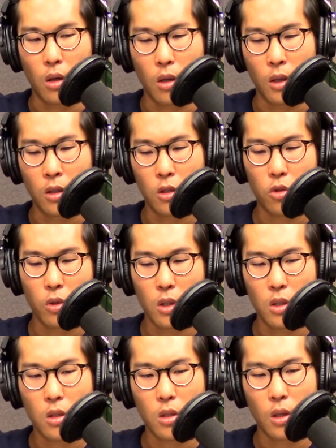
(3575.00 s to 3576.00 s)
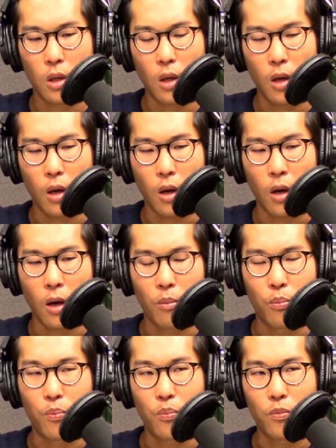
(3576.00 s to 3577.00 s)
industries
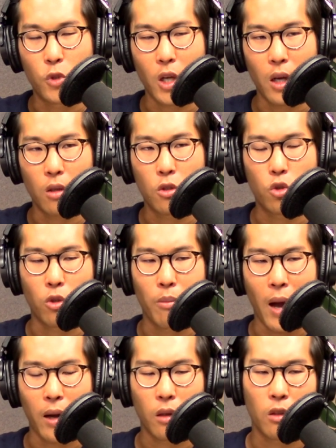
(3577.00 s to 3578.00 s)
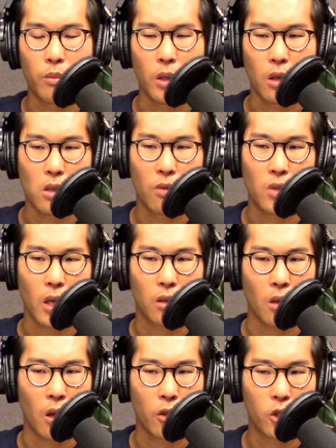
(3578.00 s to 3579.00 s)
changed dramatically because of
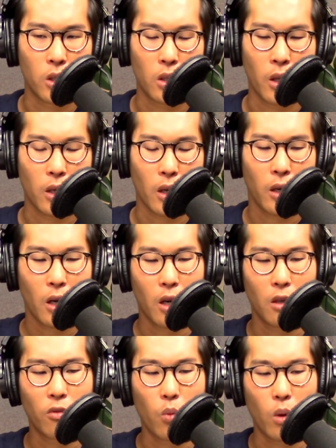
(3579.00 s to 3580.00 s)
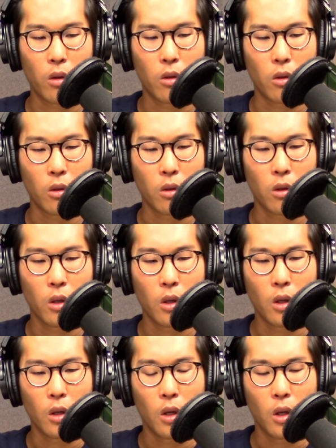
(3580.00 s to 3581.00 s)
technology? Like, I kind of wonder,
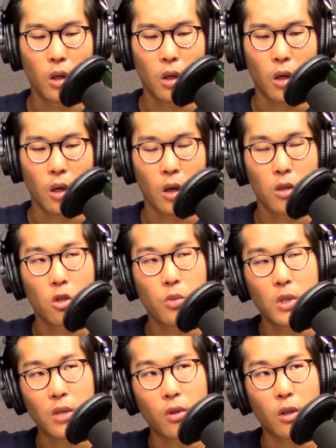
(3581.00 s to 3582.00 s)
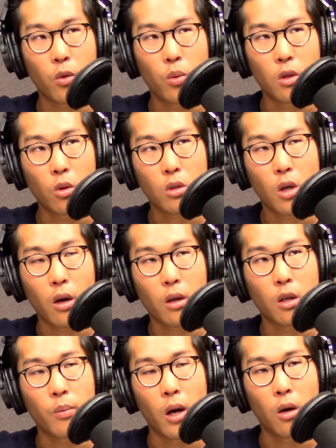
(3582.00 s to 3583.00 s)
so specifically when you were
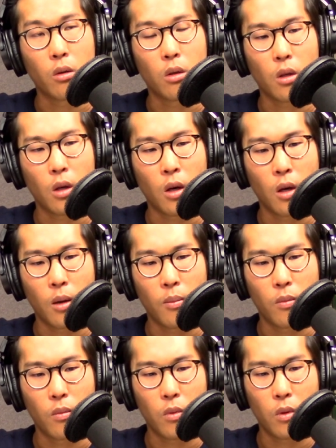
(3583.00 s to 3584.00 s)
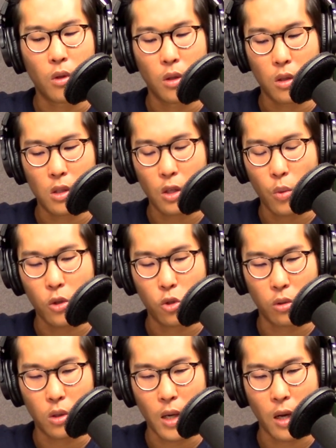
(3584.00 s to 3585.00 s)
talking about the sequential
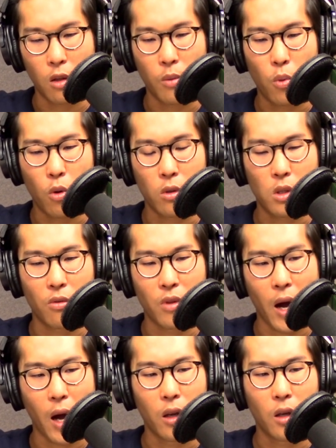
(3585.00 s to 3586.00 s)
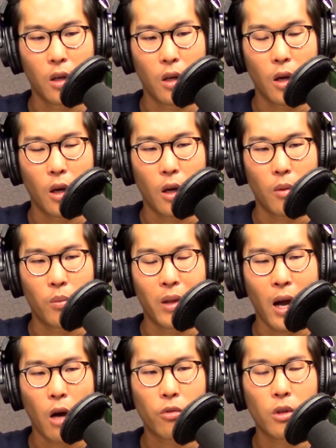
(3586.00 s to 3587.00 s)
design and the importance of that,
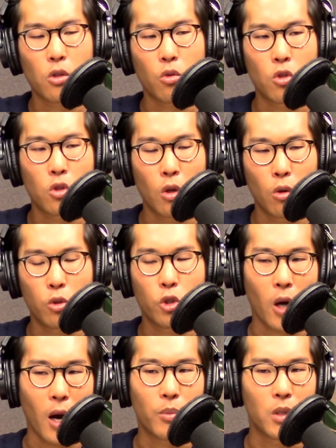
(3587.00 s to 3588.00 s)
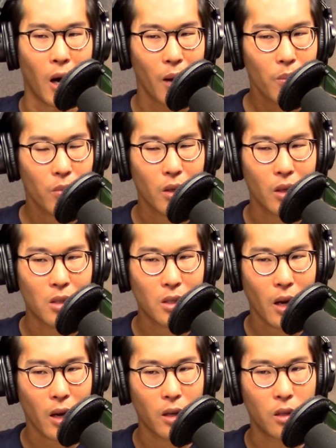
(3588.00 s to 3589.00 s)
now things are so chopped up, it's
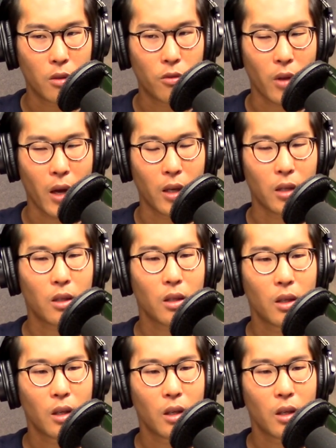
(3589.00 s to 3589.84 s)
kind of like,